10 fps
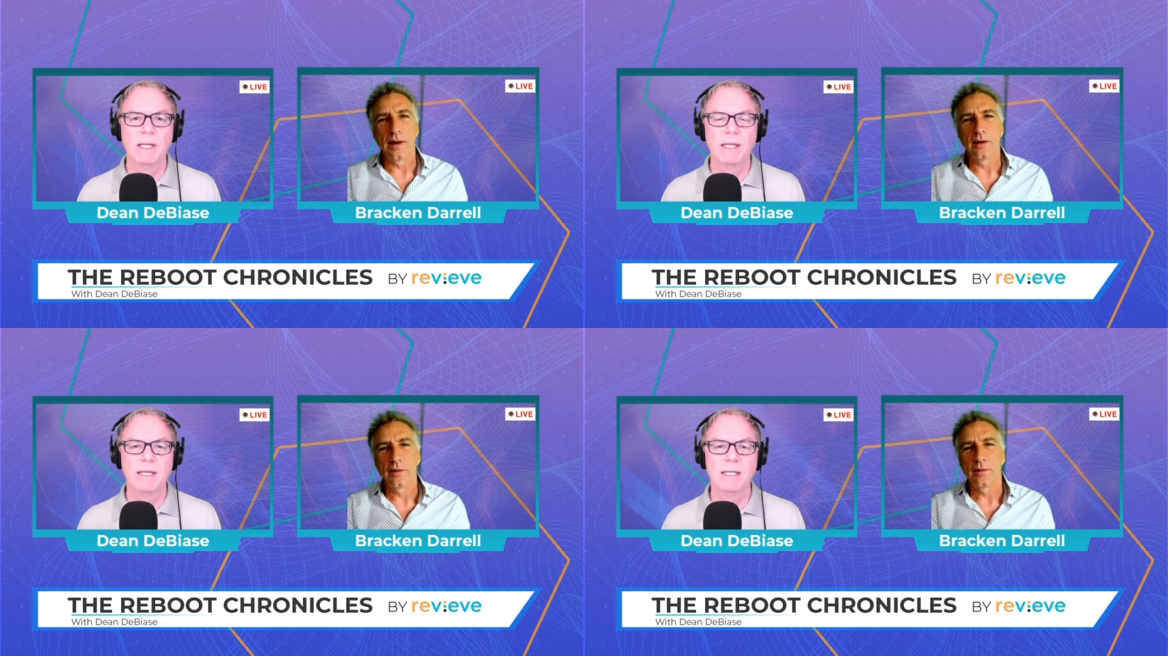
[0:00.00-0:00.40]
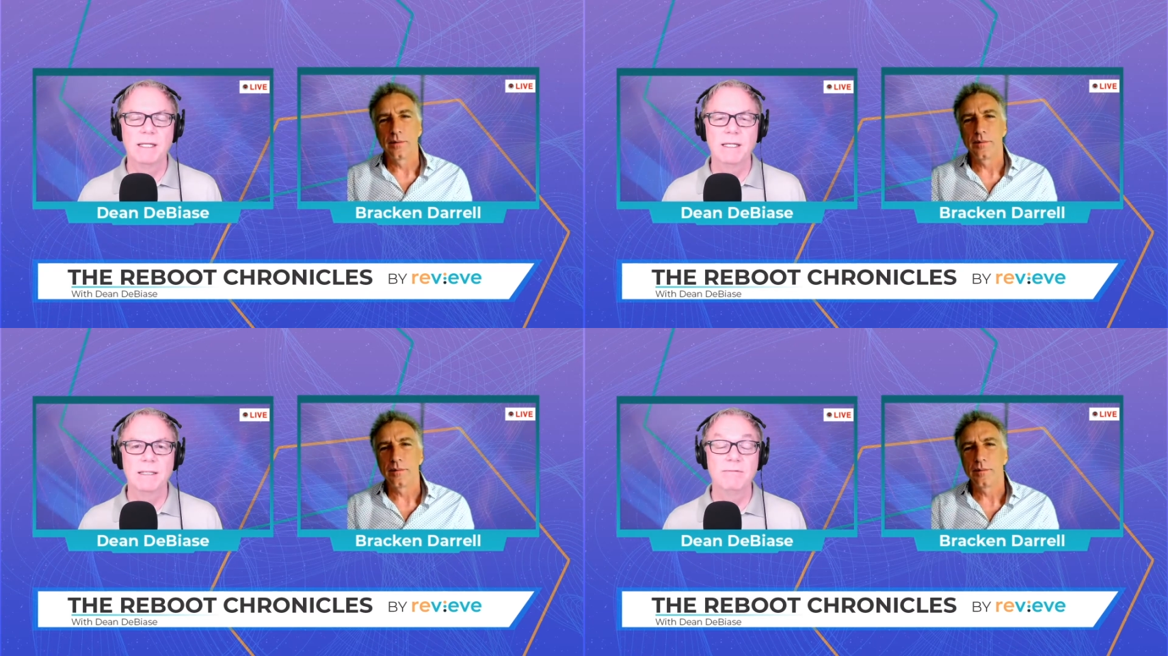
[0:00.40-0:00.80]
Speaker 1: The,
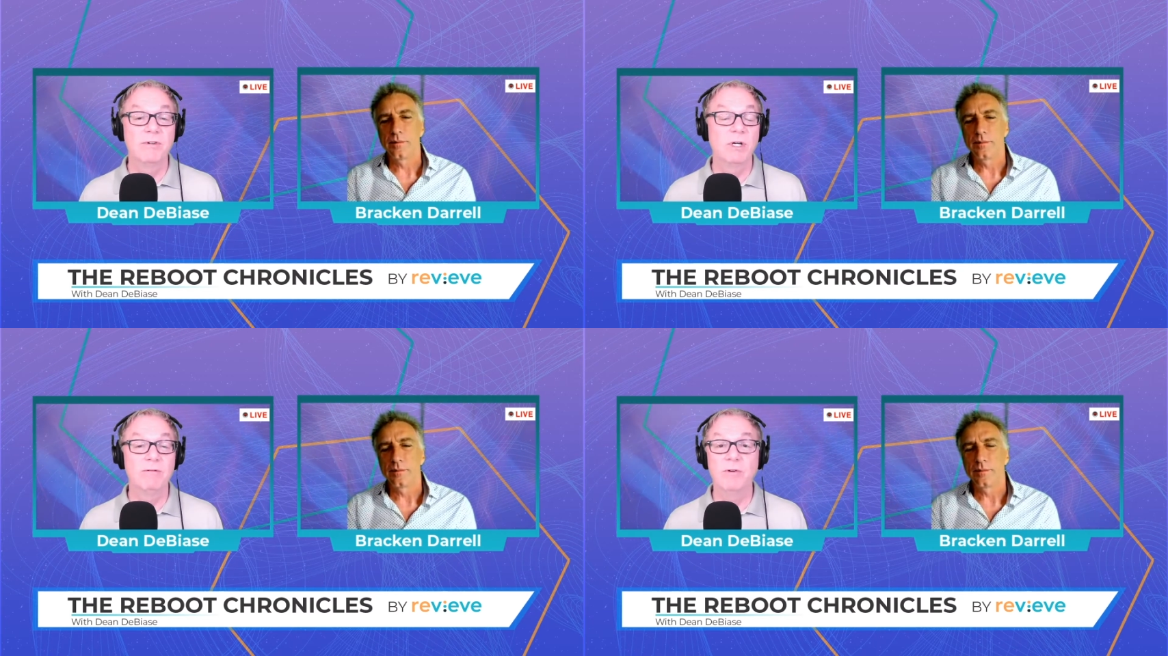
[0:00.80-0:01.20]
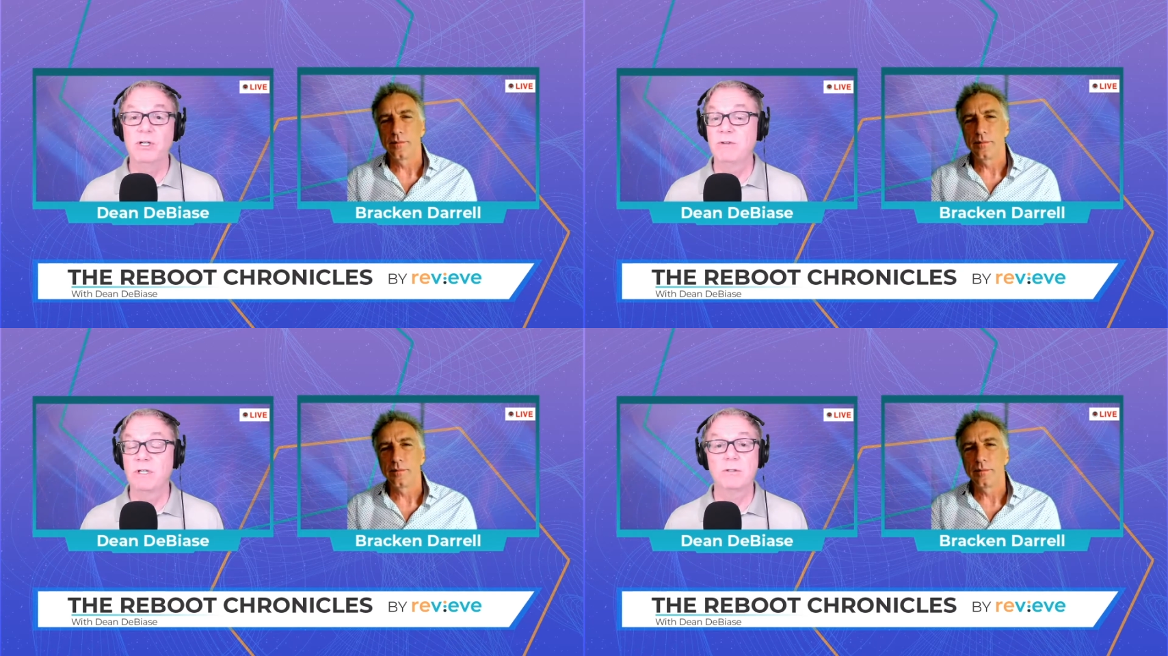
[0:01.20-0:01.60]
uh, a very very different
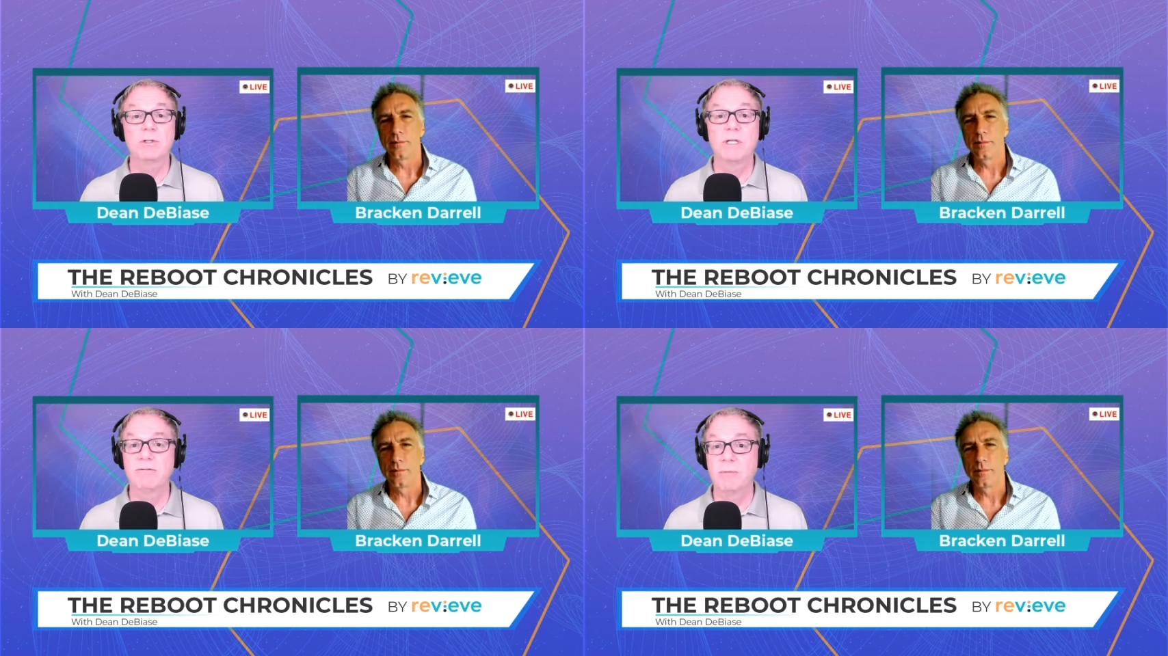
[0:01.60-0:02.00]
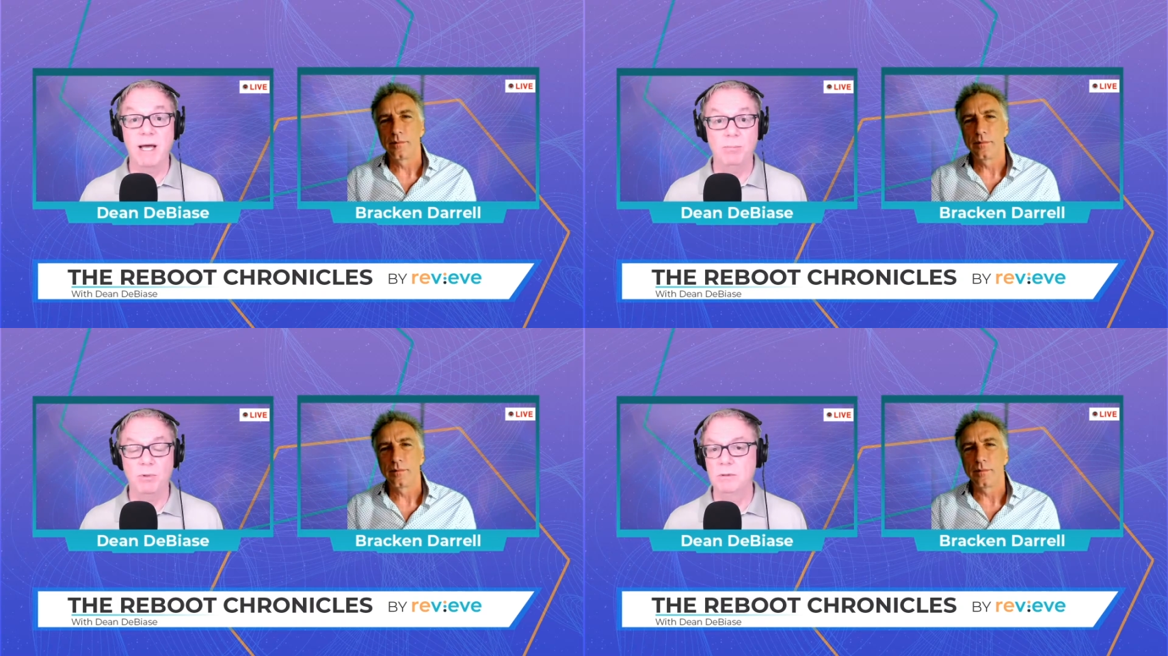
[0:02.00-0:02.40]
culture, like from
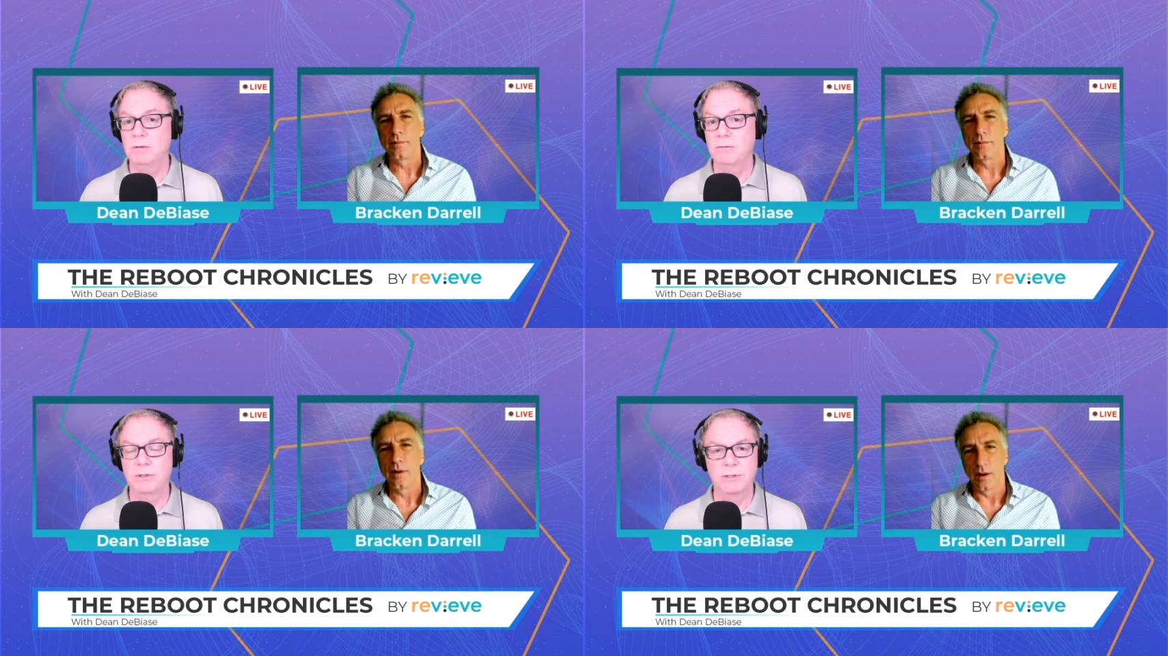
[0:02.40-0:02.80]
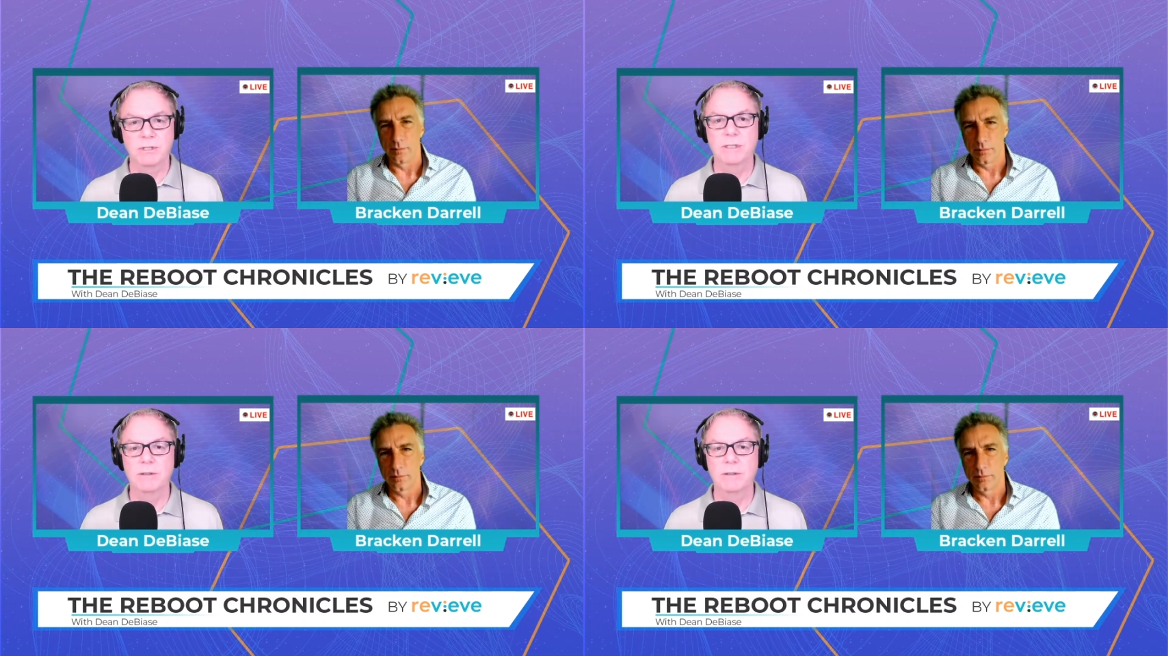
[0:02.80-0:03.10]
Apple, where it's like, yeah.